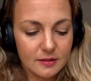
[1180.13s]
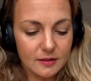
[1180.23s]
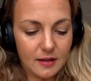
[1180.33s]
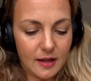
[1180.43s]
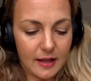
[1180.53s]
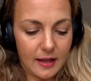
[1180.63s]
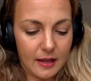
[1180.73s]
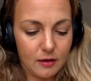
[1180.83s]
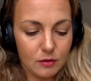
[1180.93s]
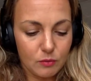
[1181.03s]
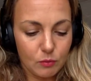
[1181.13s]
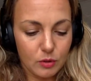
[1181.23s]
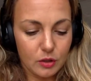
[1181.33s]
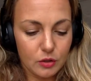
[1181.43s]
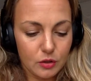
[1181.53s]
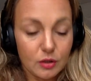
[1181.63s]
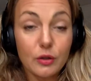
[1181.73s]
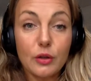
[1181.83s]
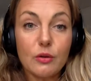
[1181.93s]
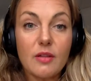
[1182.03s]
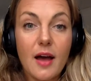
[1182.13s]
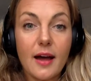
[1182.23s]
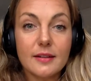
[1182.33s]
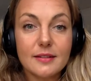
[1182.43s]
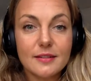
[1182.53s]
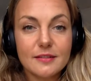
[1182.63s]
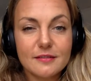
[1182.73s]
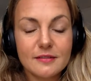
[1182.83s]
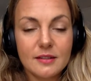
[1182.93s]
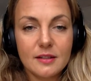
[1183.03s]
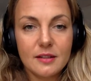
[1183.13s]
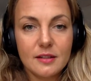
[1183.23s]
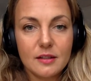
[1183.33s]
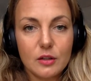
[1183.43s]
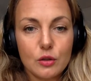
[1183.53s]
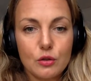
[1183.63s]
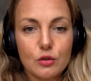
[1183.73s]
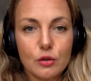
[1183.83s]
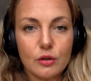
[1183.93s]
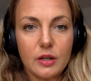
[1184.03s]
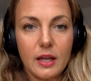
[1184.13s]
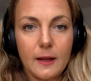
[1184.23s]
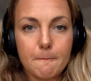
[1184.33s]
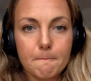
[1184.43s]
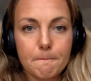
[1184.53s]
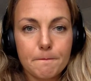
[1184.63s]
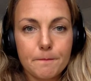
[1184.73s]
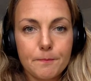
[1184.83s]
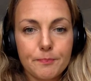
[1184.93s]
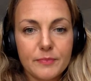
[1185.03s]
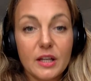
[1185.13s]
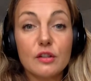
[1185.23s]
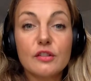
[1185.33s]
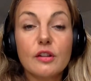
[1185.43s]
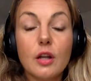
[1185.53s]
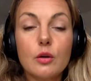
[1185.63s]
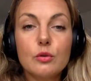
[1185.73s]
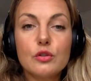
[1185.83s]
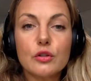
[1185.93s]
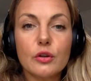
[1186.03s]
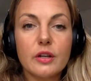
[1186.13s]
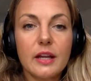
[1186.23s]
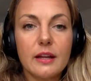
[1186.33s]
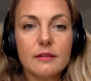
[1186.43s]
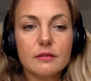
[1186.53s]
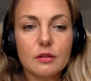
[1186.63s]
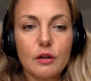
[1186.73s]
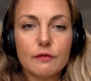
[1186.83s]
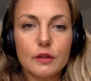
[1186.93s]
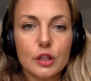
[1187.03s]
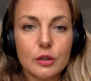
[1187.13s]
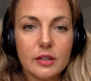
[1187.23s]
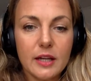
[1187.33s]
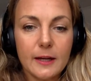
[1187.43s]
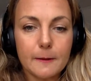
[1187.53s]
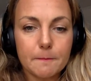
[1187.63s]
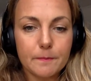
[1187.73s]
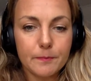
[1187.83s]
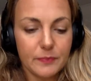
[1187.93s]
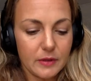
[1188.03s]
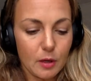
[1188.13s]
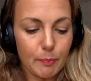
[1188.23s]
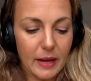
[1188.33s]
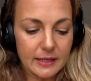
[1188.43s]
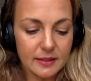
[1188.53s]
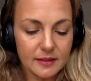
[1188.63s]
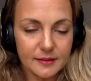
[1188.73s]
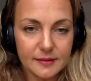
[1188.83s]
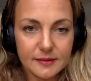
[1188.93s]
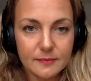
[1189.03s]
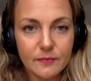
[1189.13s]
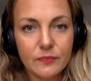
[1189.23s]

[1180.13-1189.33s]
I wish you that. A journey, a slow journey of learning, abundance,